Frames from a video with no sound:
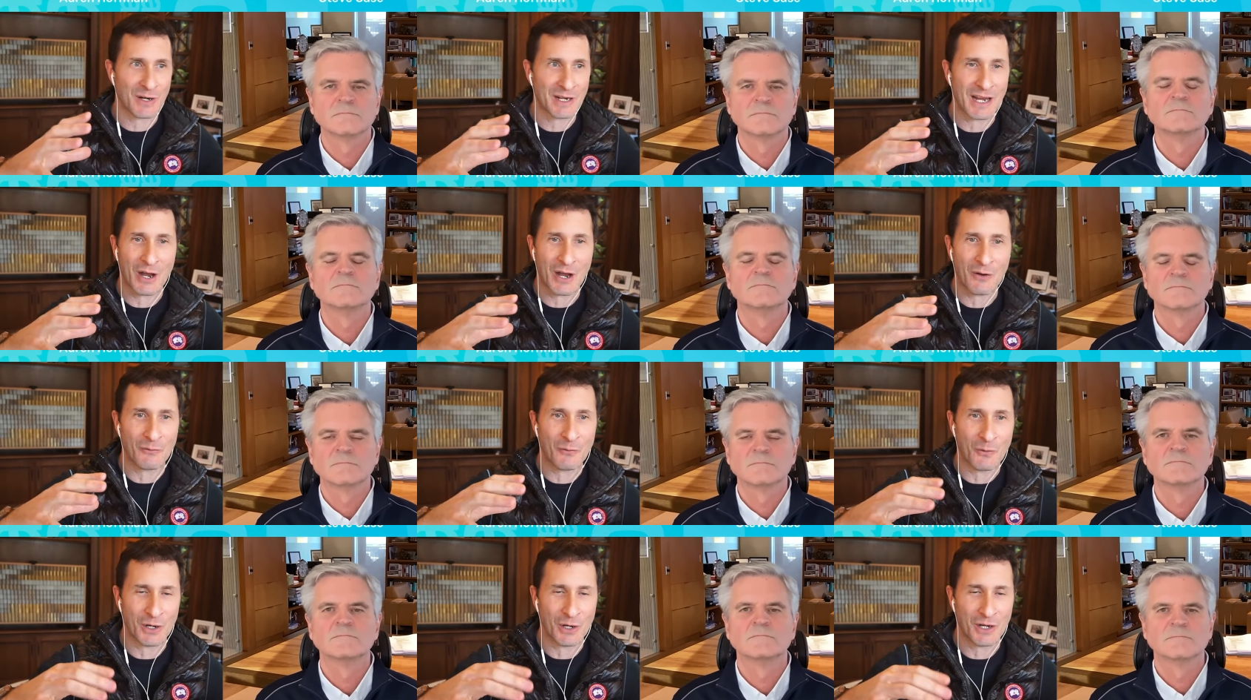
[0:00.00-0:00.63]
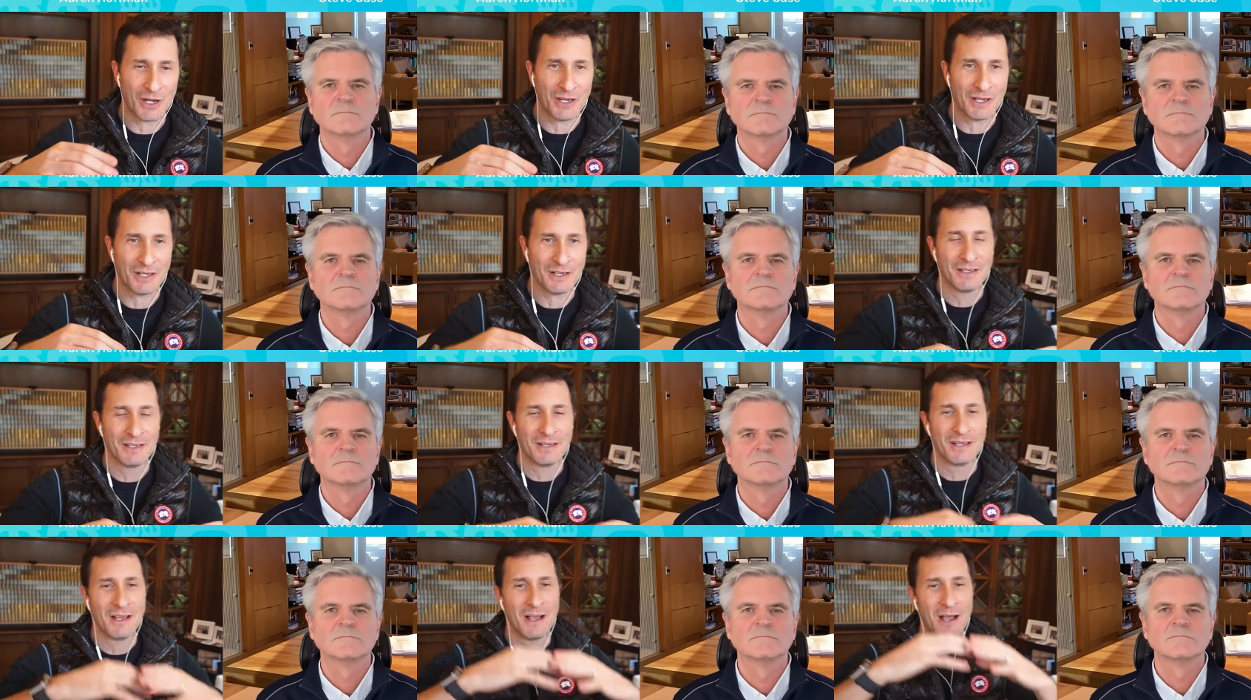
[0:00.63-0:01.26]
Speaker 1: California.
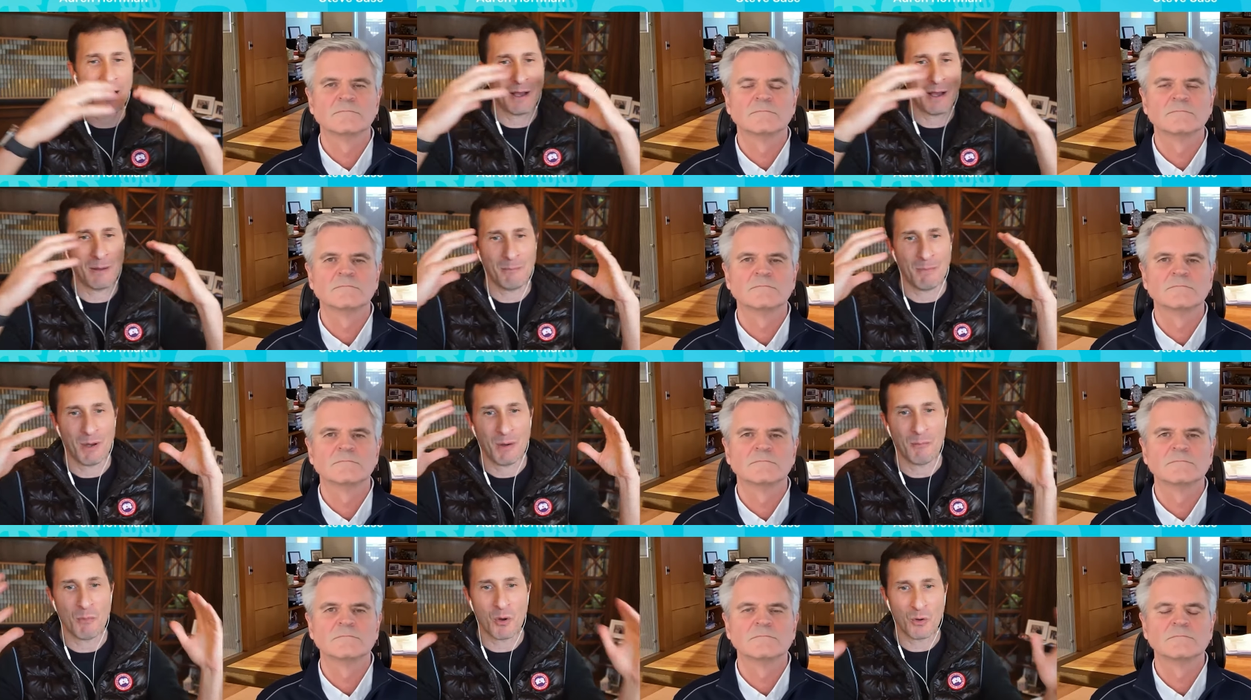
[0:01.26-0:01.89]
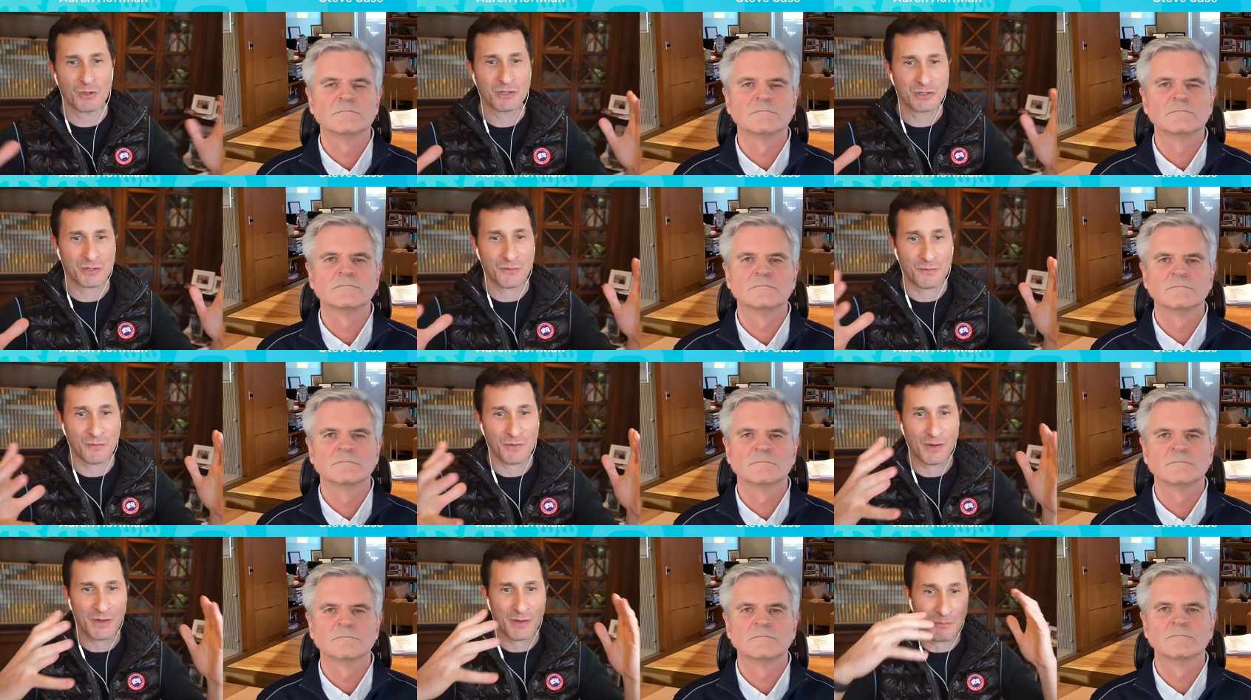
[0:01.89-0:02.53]
Um, most of
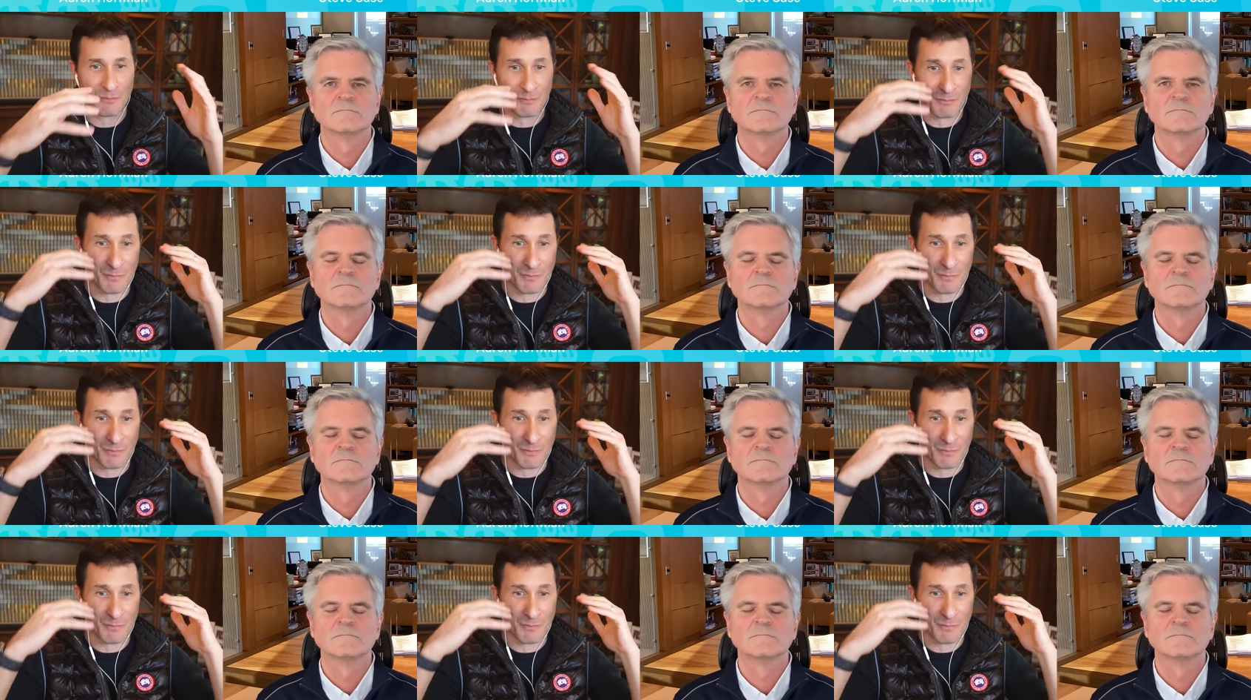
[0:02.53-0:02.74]
the